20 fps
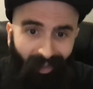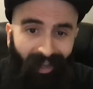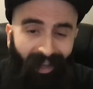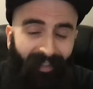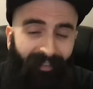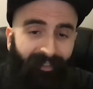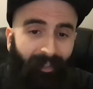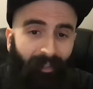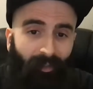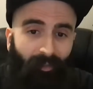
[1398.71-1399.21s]

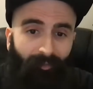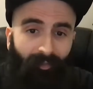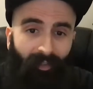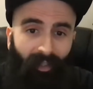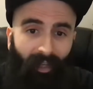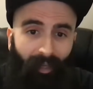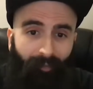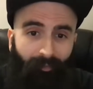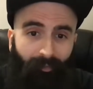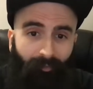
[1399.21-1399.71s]
at the end of the
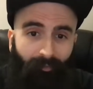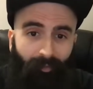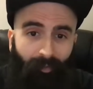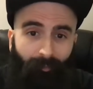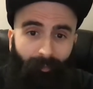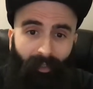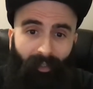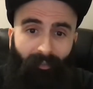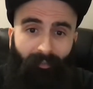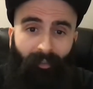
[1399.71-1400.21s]
live
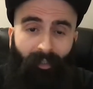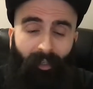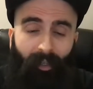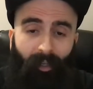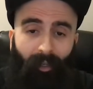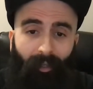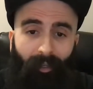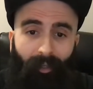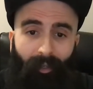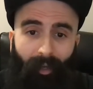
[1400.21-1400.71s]
streaming,
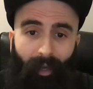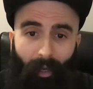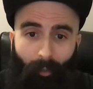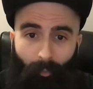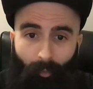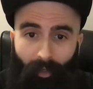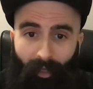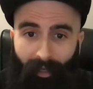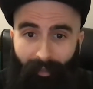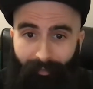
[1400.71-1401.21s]
I
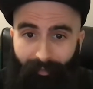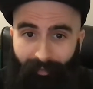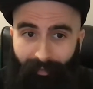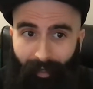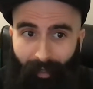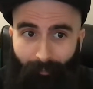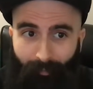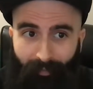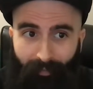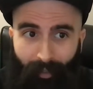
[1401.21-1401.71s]
will add the
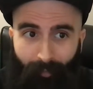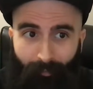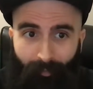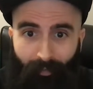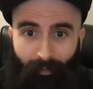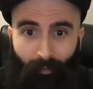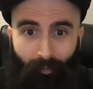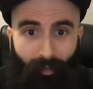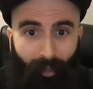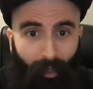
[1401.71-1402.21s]
timestamps
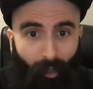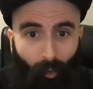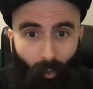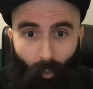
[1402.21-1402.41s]
so that